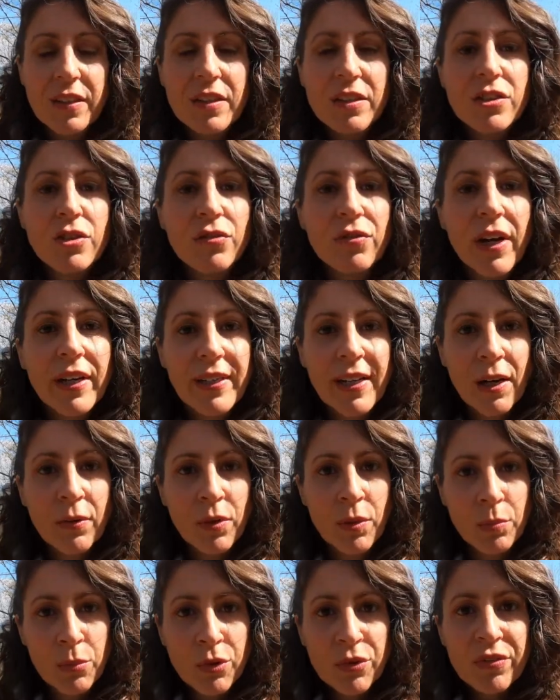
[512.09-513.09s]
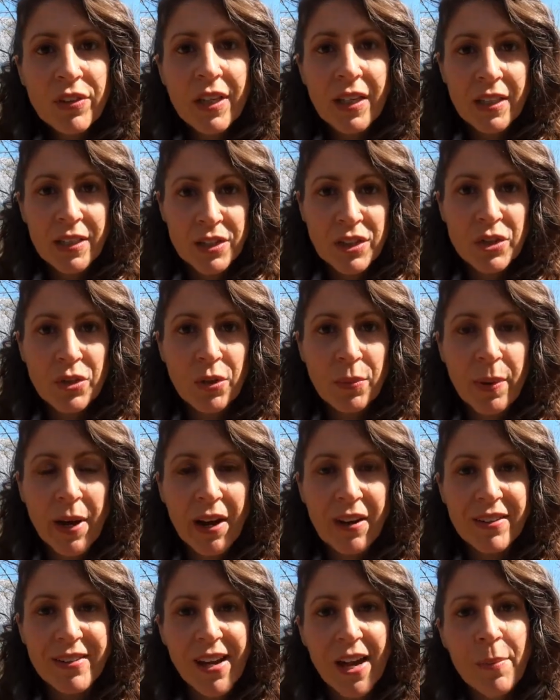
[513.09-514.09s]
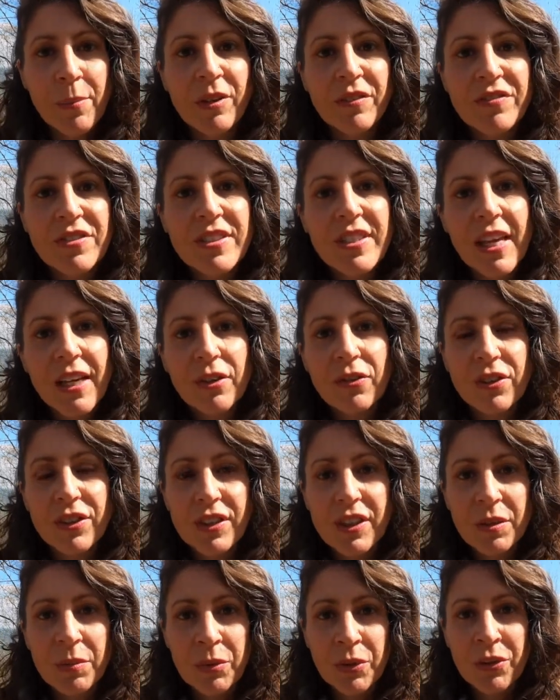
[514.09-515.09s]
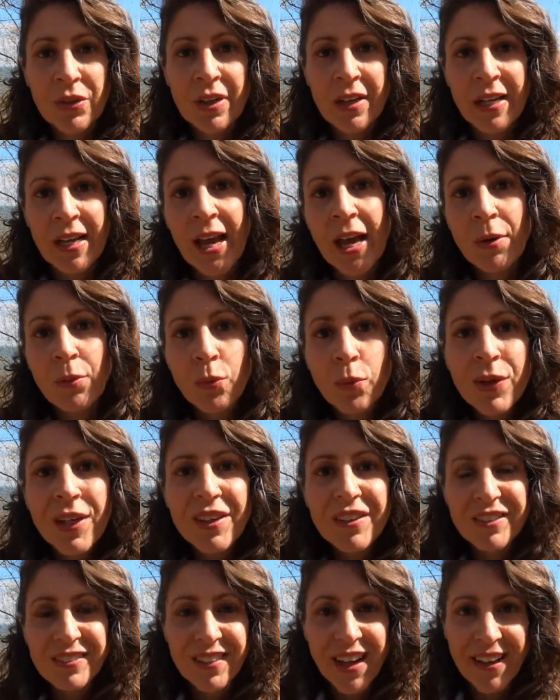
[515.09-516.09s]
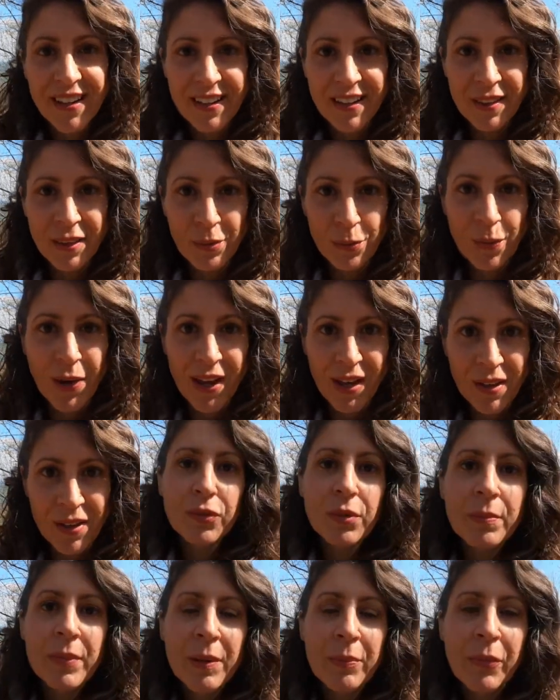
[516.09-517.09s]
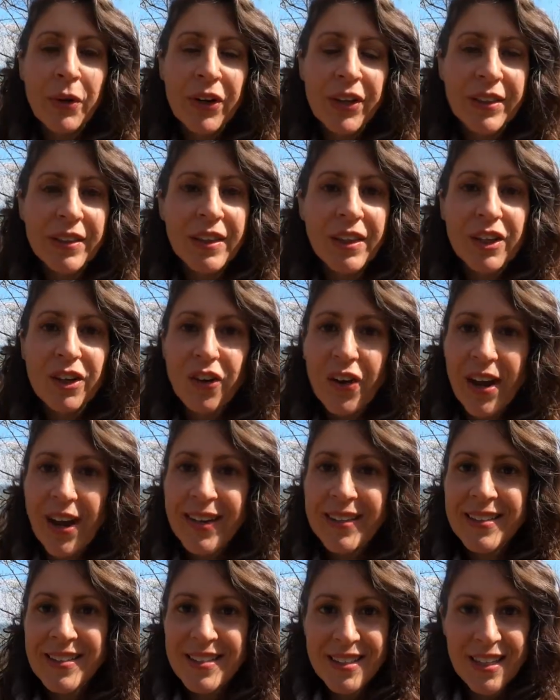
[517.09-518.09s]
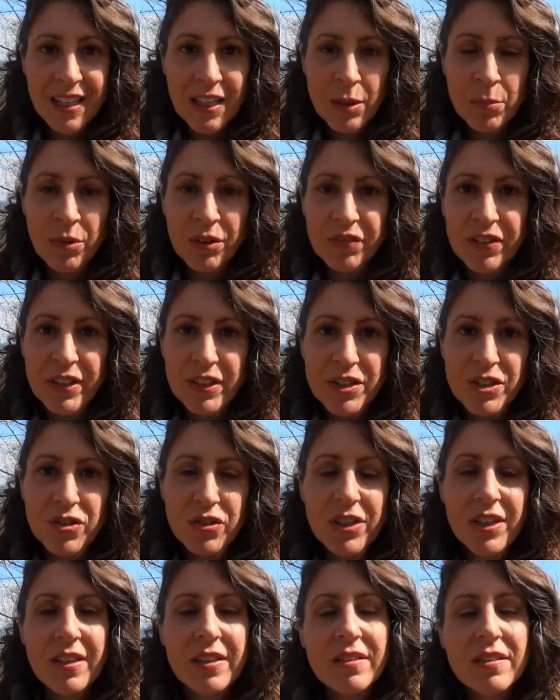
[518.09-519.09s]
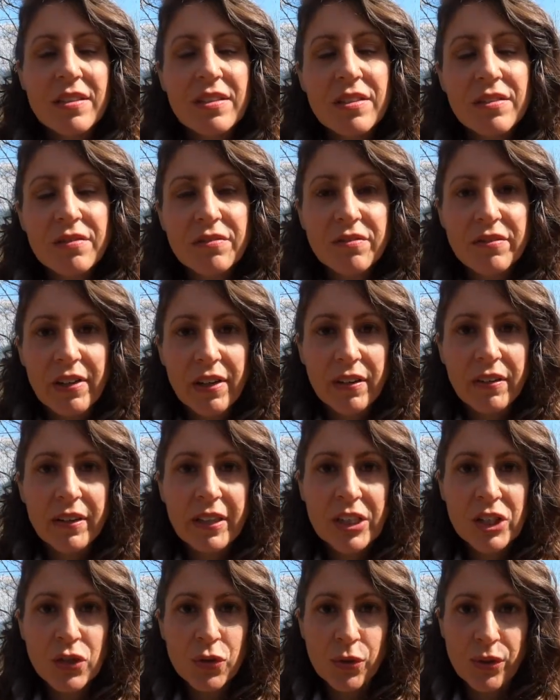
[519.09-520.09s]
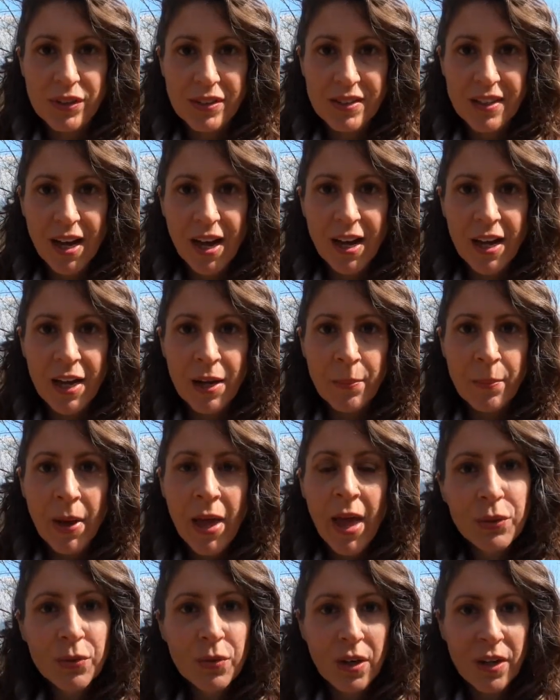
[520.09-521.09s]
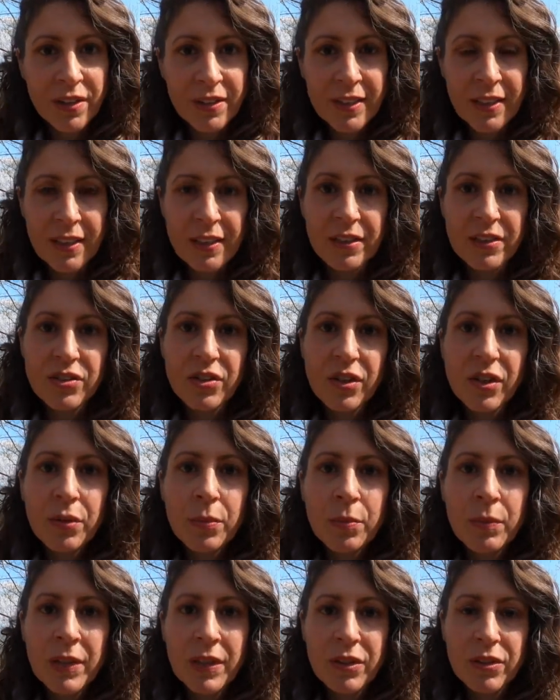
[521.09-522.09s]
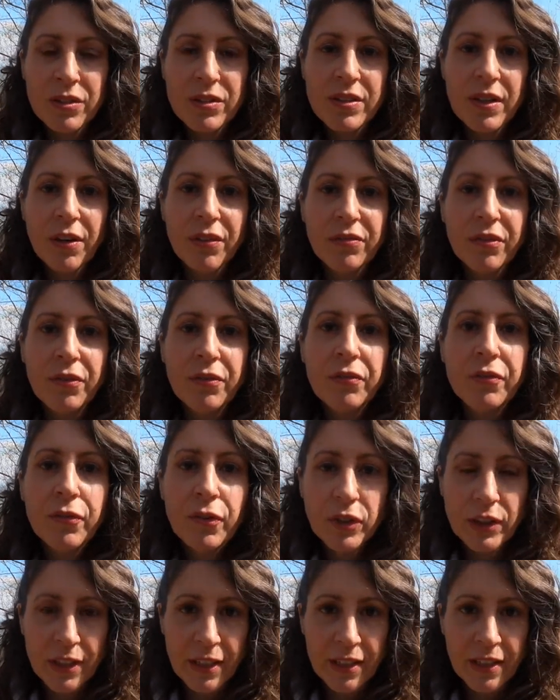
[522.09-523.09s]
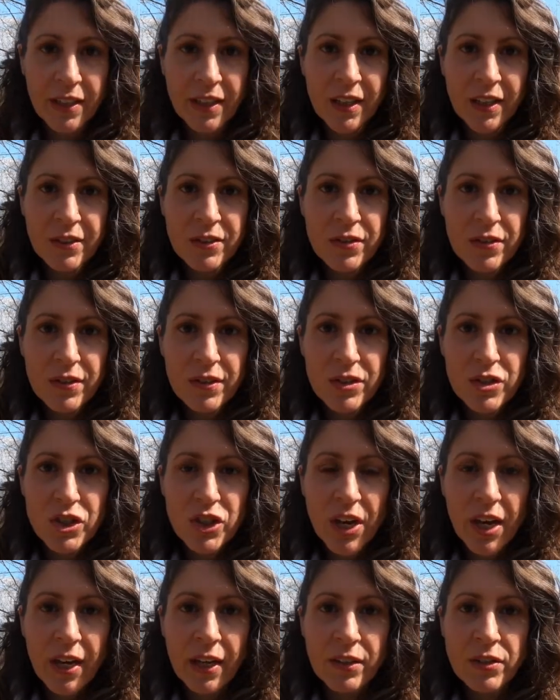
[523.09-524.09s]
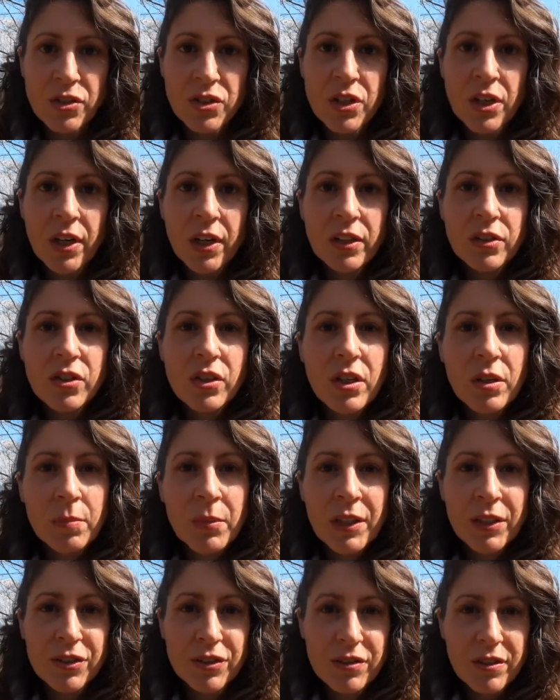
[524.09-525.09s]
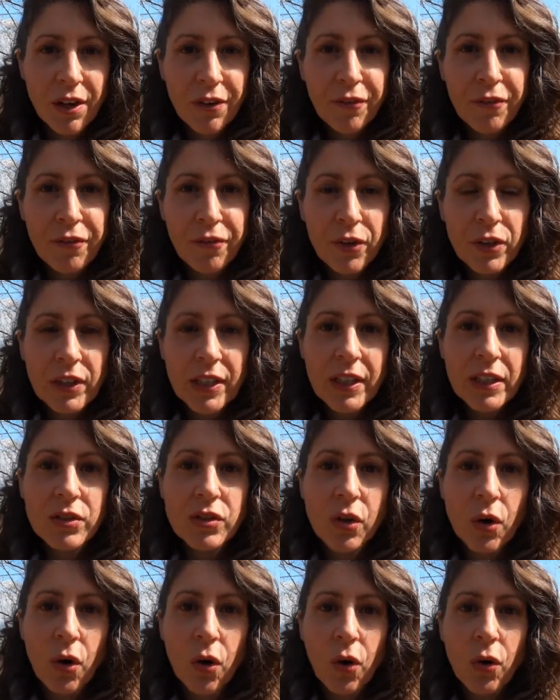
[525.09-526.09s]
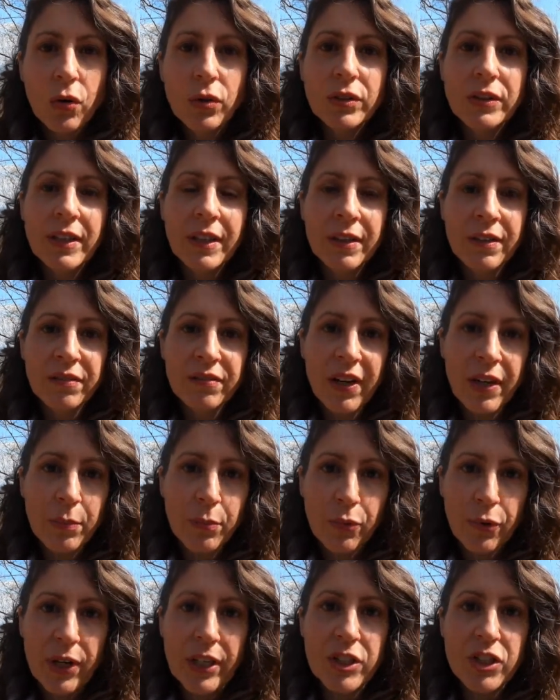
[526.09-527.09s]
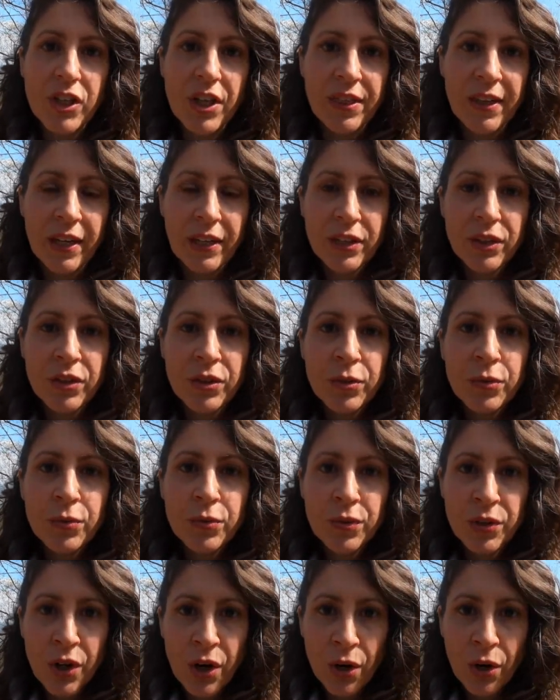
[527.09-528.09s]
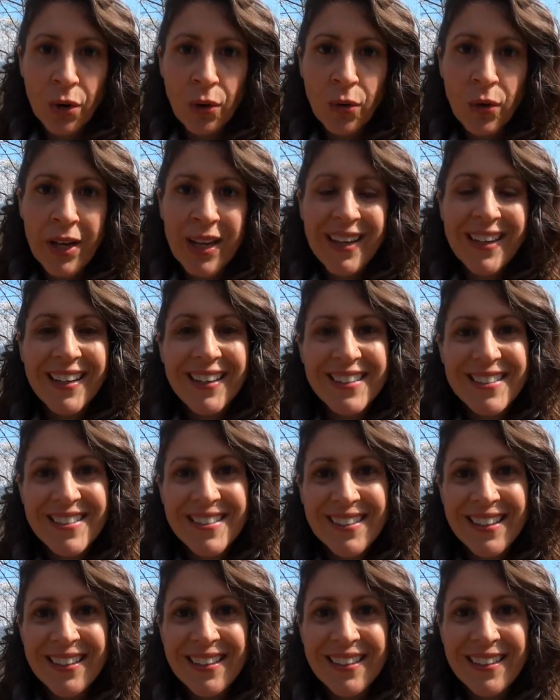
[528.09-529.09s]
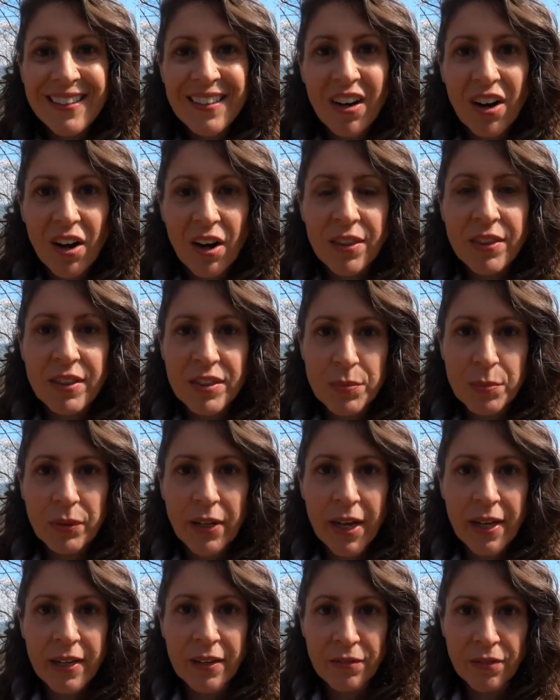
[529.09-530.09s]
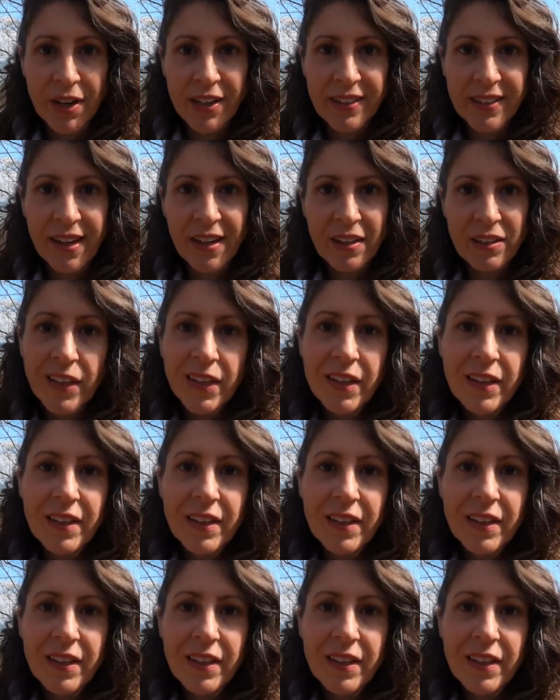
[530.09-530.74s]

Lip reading: So right now we're moving into a paradigm of sacred community, and we are lighting the way. Remember, in the grand scheme of history, this is a very short time. You are needed to commit yourself fully to this change, to commit yourself fully to holding the vibration that you know is needed on this planet right now.